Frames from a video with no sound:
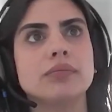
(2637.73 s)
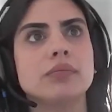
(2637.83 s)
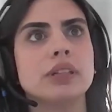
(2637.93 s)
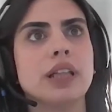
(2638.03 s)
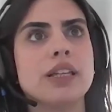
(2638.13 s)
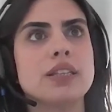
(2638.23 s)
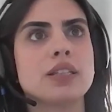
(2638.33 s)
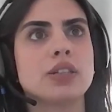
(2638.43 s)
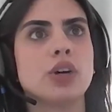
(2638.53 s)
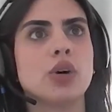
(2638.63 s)
Let's
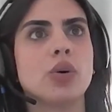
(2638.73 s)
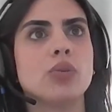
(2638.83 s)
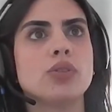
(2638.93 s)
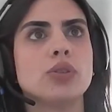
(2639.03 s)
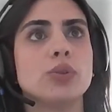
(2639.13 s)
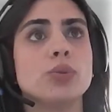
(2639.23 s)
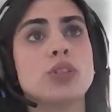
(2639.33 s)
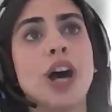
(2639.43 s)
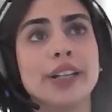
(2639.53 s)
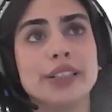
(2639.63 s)
go to
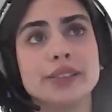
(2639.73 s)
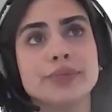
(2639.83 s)
Tani.